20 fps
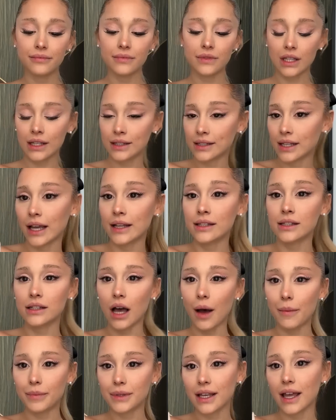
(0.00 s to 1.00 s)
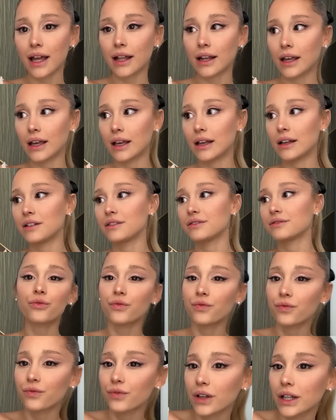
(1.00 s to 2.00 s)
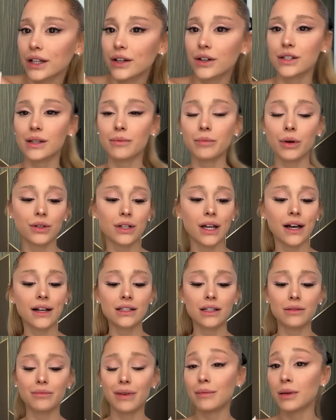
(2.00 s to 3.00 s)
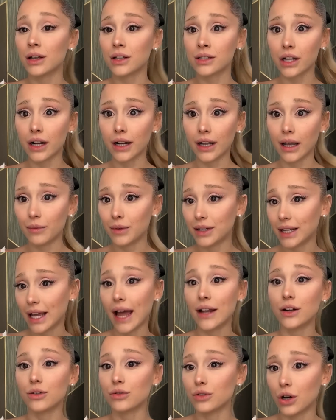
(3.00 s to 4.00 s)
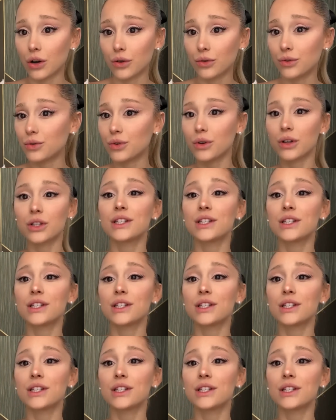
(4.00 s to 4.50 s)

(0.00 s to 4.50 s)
Since I stopped getting fillers and Botox, and maybe I'll start again one day, I don't know.